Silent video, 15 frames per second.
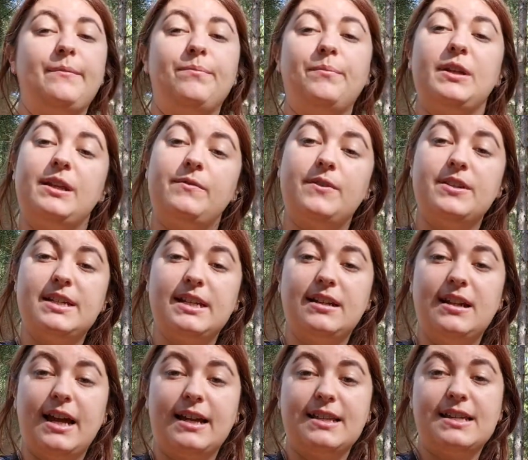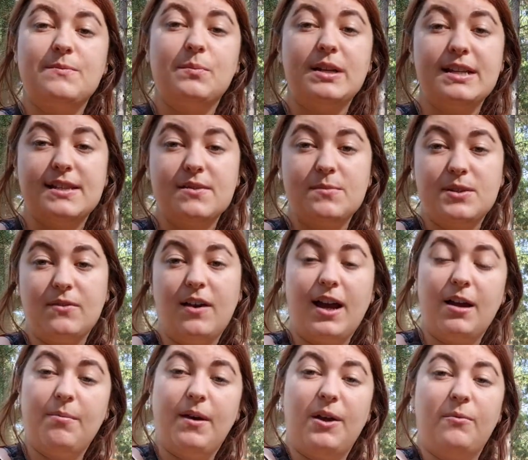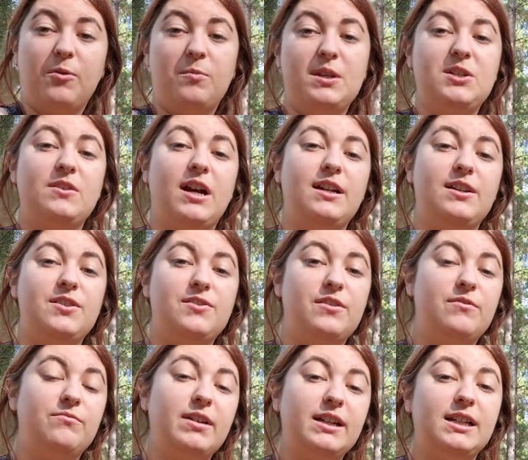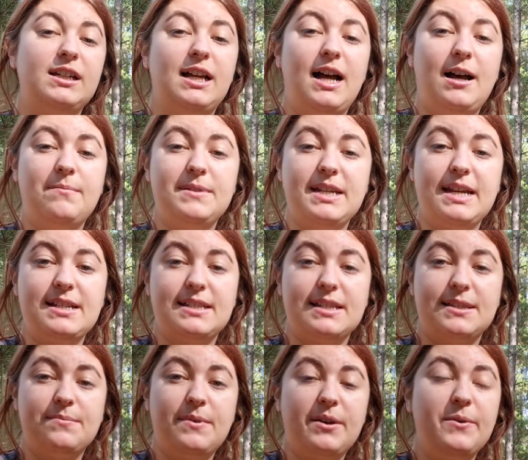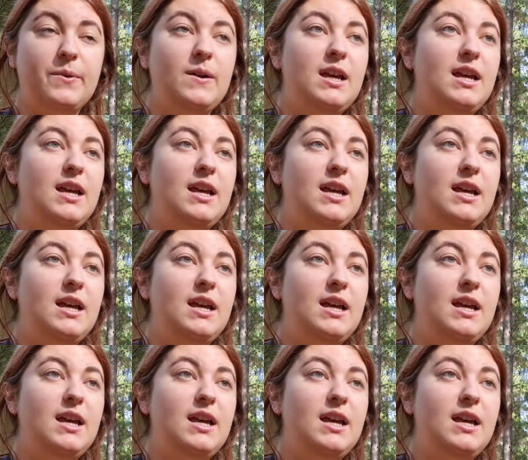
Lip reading: But if you did like this, please subscribe. I will be trying to do regular updates as well.